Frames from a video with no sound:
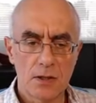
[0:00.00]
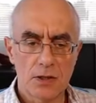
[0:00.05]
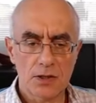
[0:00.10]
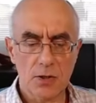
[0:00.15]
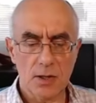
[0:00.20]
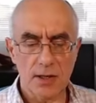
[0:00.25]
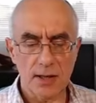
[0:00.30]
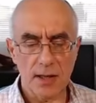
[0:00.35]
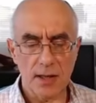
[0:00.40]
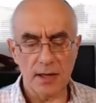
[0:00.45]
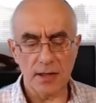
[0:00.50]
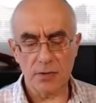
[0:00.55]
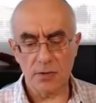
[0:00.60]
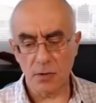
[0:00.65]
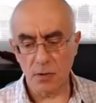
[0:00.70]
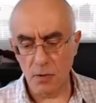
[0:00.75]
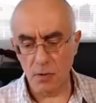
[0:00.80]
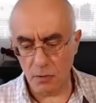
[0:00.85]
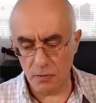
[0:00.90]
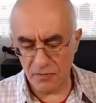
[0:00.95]
So I'd like
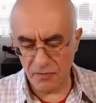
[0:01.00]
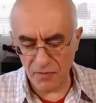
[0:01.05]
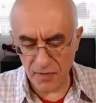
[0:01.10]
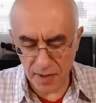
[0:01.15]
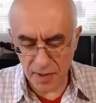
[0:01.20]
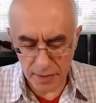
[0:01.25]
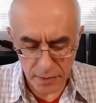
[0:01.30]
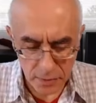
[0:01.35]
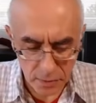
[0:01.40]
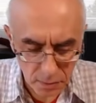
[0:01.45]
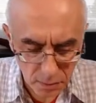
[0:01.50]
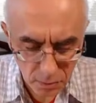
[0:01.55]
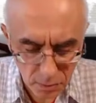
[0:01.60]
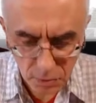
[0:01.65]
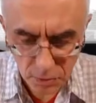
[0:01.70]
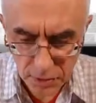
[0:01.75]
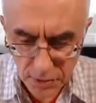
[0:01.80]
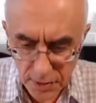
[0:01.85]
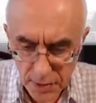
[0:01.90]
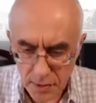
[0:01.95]
to glorify you,
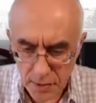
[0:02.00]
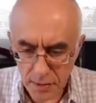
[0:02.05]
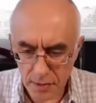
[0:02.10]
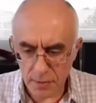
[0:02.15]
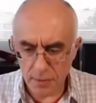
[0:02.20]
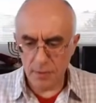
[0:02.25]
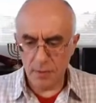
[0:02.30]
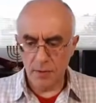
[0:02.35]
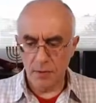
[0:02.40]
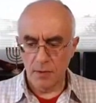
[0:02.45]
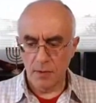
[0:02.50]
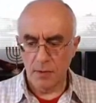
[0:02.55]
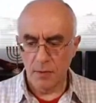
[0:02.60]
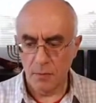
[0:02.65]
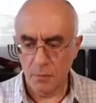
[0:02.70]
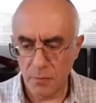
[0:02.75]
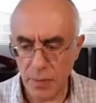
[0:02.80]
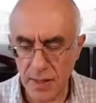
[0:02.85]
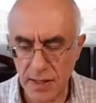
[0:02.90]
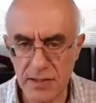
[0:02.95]
Lord,
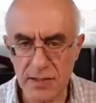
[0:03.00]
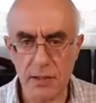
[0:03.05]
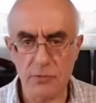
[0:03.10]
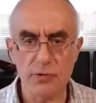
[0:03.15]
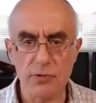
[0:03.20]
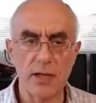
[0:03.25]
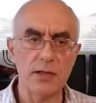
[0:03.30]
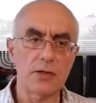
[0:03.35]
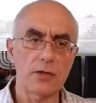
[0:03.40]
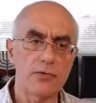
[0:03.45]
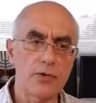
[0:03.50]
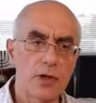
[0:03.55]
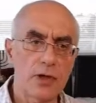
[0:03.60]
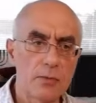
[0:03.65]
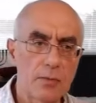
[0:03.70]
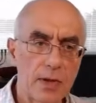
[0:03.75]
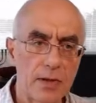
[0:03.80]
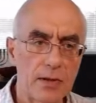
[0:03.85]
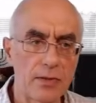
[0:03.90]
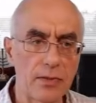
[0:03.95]
by
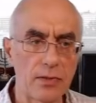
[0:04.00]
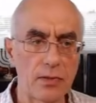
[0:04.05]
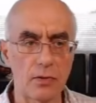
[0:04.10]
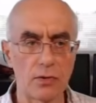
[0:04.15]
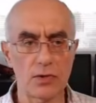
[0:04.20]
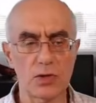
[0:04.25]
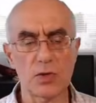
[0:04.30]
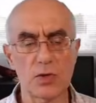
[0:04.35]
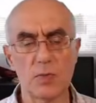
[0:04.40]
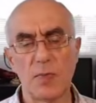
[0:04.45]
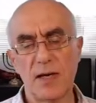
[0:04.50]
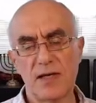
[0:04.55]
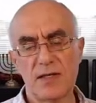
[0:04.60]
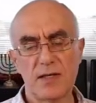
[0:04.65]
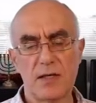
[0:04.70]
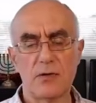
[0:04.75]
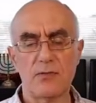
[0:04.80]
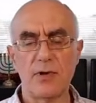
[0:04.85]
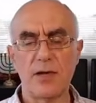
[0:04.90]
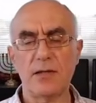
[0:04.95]
surrendering my thoughts, by
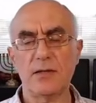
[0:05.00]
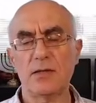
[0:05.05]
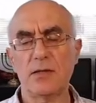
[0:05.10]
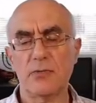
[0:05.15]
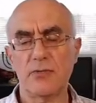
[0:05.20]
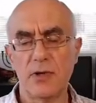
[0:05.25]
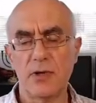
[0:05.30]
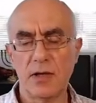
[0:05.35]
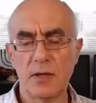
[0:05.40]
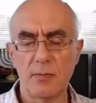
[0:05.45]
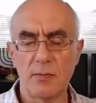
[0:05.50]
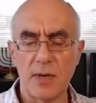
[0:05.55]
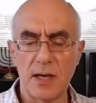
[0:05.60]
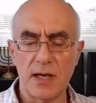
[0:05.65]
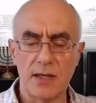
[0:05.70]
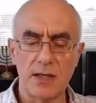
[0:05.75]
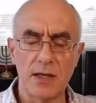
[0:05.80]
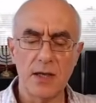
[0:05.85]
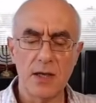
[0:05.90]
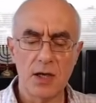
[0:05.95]
surrendering
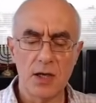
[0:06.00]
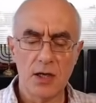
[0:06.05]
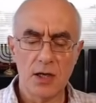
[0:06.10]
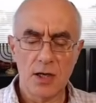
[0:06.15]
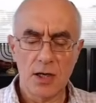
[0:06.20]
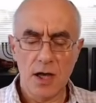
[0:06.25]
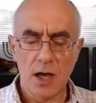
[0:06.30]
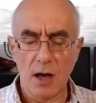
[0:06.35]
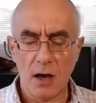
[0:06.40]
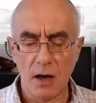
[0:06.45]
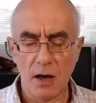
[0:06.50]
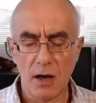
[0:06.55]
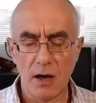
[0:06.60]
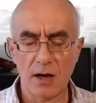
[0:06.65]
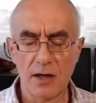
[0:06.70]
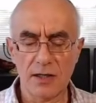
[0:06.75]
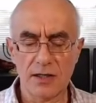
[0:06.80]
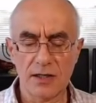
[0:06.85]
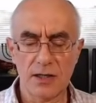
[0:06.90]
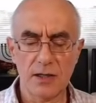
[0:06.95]
my
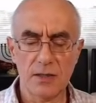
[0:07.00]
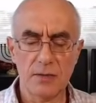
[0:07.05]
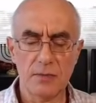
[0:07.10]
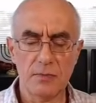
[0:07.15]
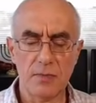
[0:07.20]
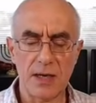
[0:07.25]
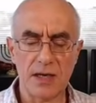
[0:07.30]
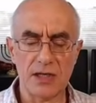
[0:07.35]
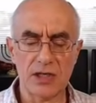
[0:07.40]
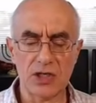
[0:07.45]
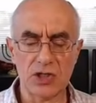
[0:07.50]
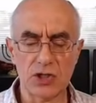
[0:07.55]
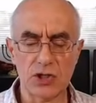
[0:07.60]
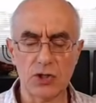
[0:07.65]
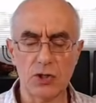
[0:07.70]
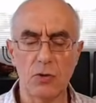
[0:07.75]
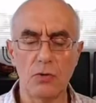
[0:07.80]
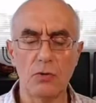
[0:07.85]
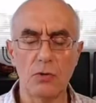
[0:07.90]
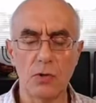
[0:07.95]
heart, my
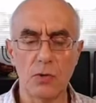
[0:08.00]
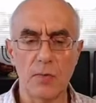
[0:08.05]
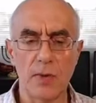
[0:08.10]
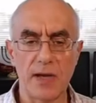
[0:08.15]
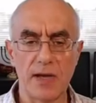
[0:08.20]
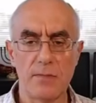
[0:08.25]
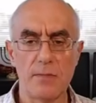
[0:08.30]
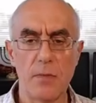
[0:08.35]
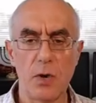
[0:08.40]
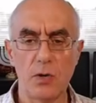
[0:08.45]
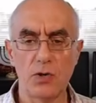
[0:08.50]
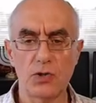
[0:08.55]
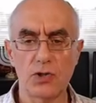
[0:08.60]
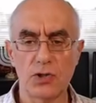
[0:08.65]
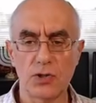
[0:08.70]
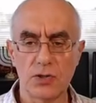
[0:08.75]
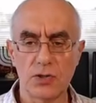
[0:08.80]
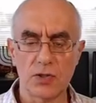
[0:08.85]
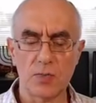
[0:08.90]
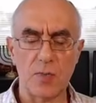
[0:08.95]
soul, my
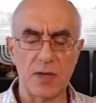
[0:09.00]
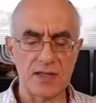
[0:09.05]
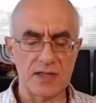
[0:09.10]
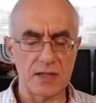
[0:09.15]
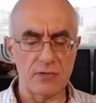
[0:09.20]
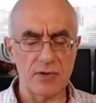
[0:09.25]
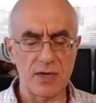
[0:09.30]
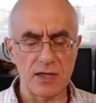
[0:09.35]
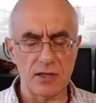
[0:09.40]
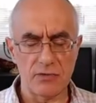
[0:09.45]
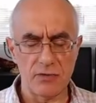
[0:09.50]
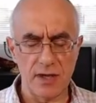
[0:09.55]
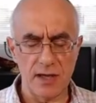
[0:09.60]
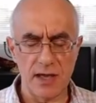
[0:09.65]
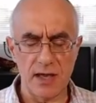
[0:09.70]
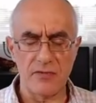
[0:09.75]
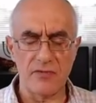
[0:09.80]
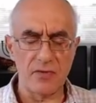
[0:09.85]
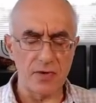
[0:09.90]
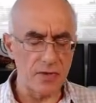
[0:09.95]
emotions, by
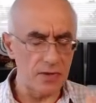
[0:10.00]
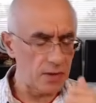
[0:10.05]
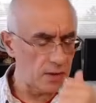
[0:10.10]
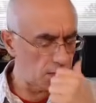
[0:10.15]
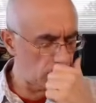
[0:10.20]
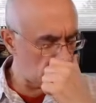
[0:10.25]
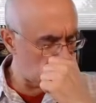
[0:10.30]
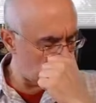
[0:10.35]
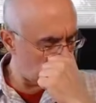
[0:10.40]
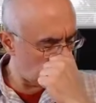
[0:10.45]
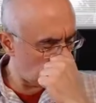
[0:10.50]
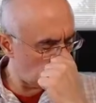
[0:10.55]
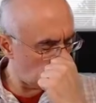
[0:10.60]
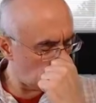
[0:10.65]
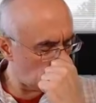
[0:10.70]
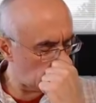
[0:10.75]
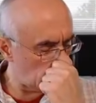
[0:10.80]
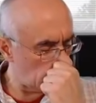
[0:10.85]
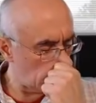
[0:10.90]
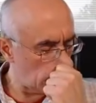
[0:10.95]
surrendering everything to you,
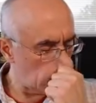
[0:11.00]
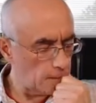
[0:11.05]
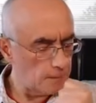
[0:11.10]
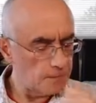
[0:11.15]
Lord.